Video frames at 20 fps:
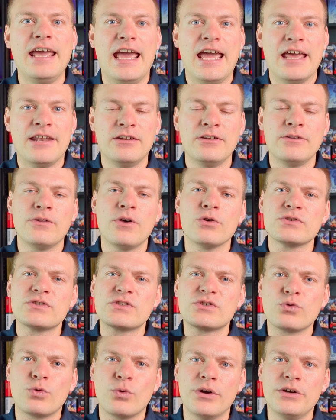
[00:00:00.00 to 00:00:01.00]
And in
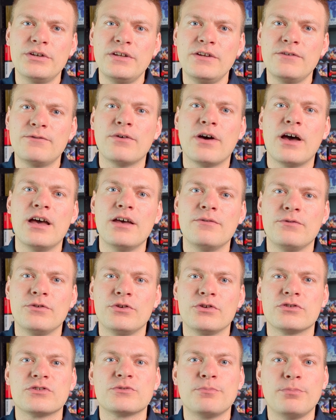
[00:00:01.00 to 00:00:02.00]
those 25
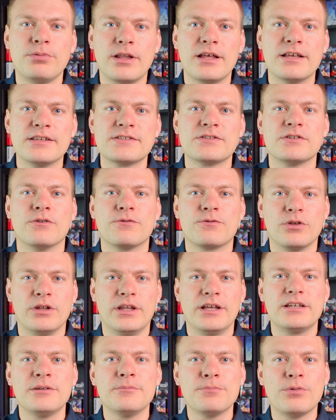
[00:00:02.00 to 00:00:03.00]
years plus of
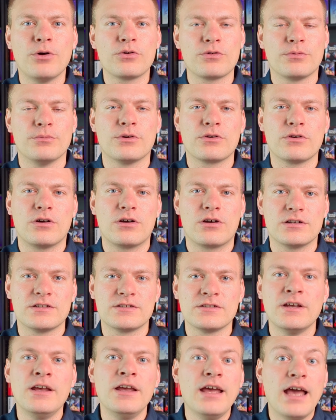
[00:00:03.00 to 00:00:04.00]
collecting Pokemon
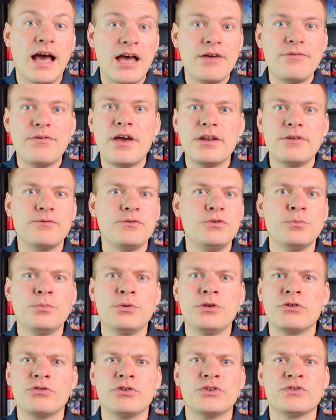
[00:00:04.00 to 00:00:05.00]
cards, I've had a few
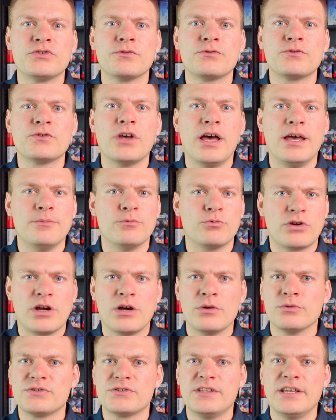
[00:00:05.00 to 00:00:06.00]
periods of time where I
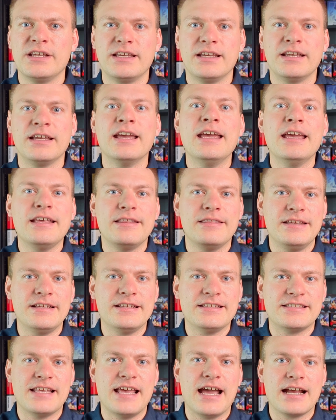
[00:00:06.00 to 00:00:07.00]
was thinking the
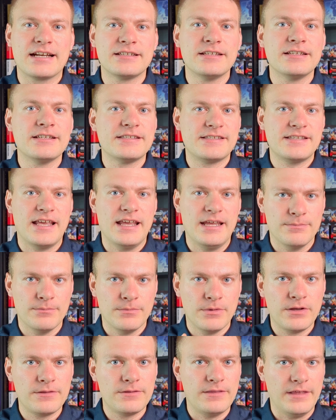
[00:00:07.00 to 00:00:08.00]
exact same
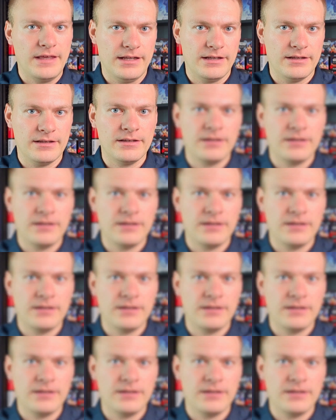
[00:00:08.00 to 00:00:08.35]
thing.